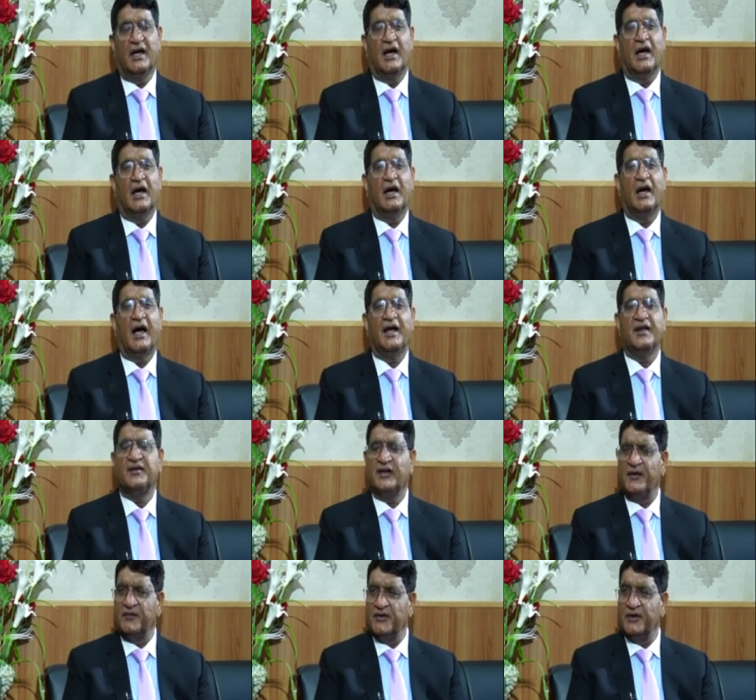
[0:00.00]
I
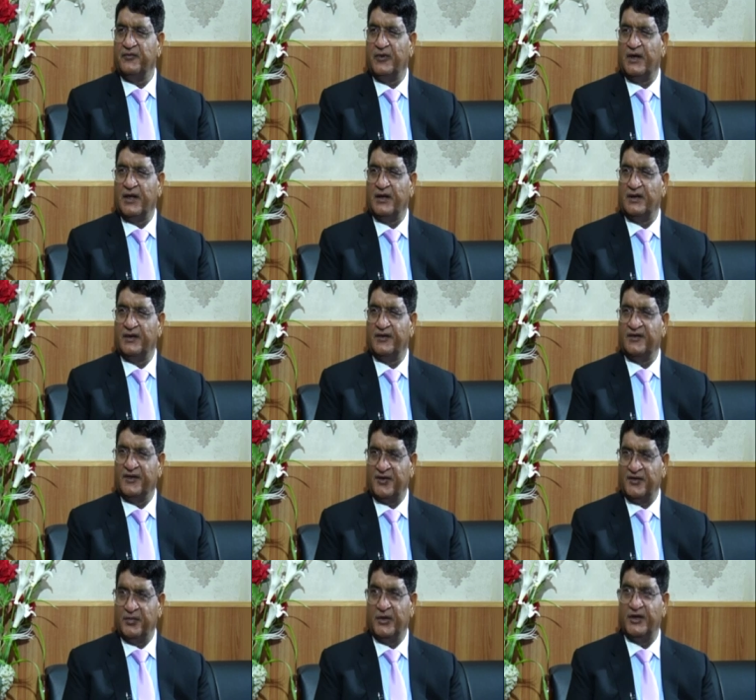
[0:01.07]
served there for
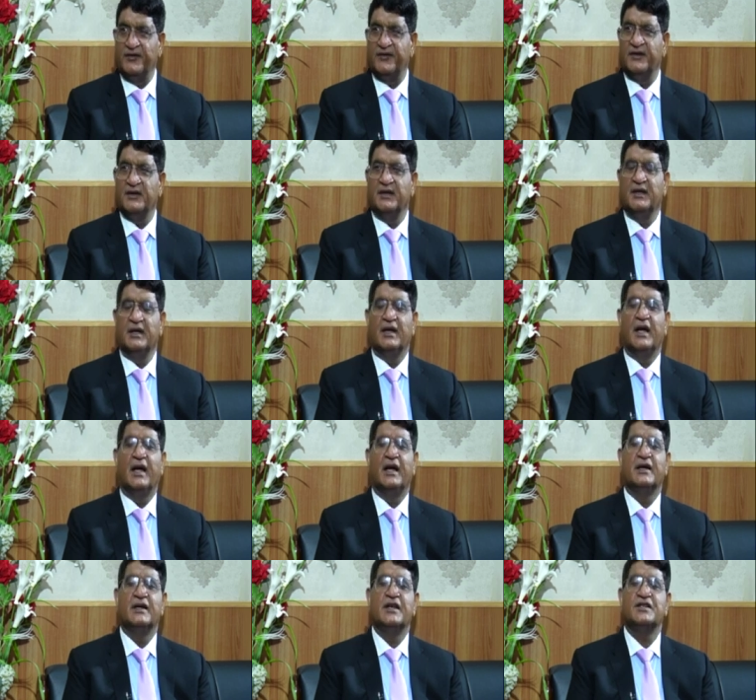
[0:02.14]
6 months,
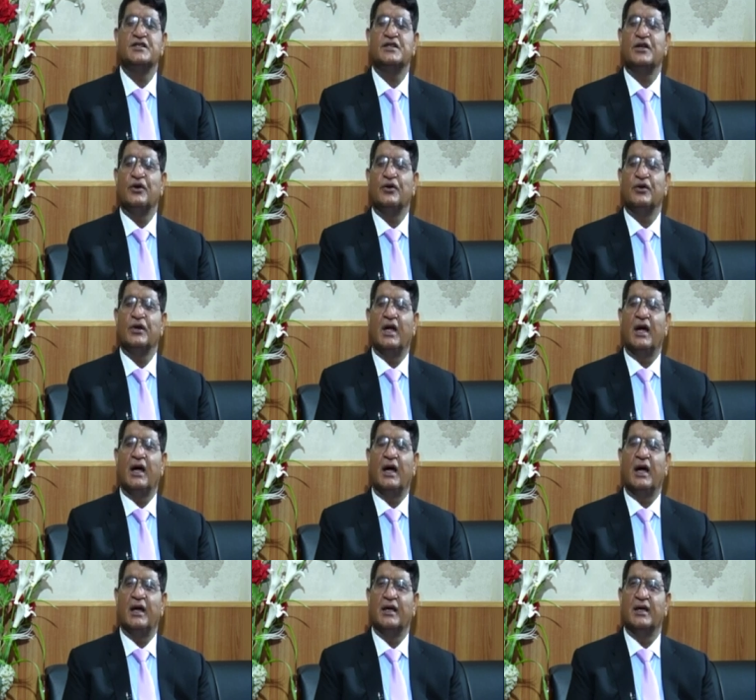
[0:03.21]
and later on
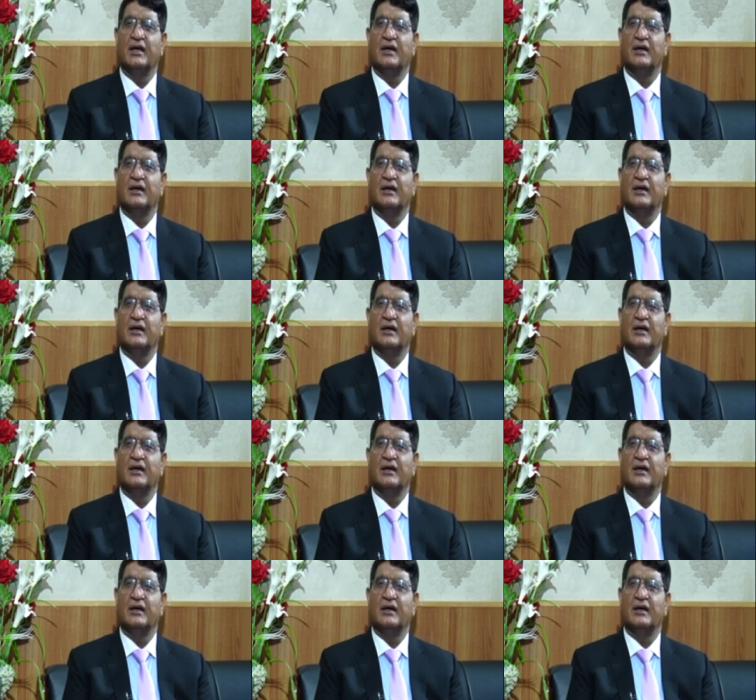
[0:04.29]
I